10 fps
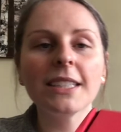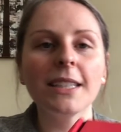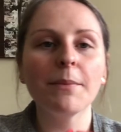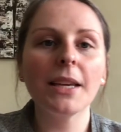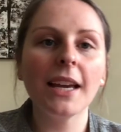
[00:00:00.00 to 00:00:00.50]

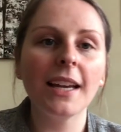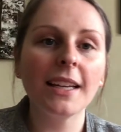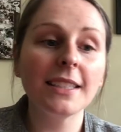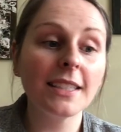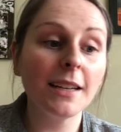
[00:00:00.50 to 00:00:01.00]
sent me
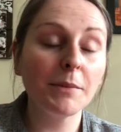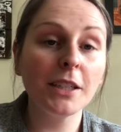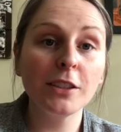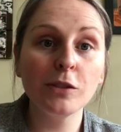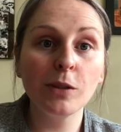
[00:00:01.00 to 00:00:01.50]
and I'm
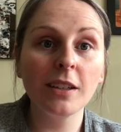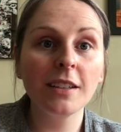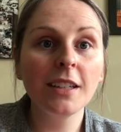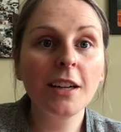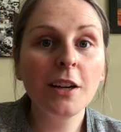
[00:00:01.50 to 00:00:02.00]
going to do a
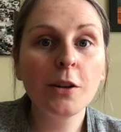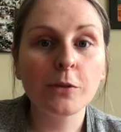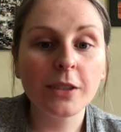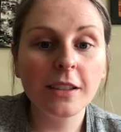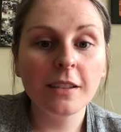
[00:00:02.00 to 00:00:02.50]

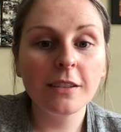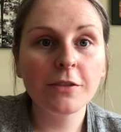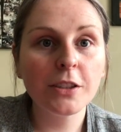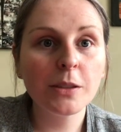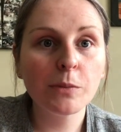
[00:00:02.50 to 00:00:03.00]
real
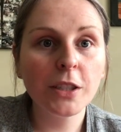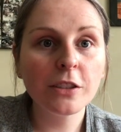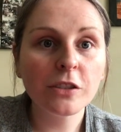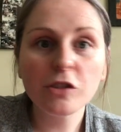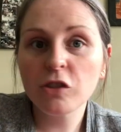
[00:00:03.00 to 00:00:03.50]
first
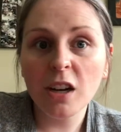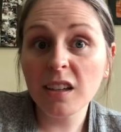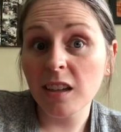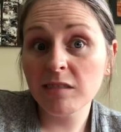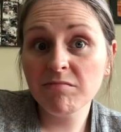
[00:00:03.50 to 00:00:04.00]
impressions try
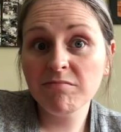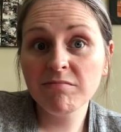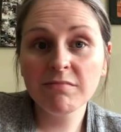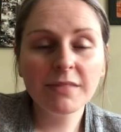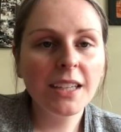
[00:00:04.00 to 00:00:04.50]
on
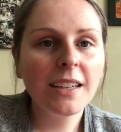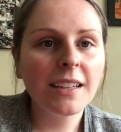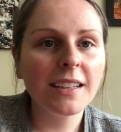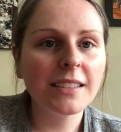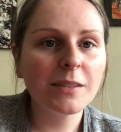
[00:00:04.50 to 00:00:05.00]

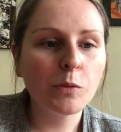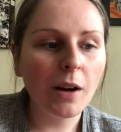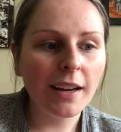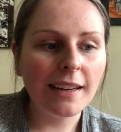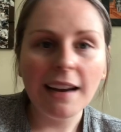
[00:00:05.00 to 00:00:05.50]
because
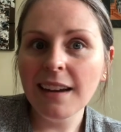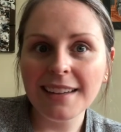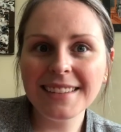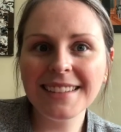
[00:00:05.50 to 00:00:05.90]
why not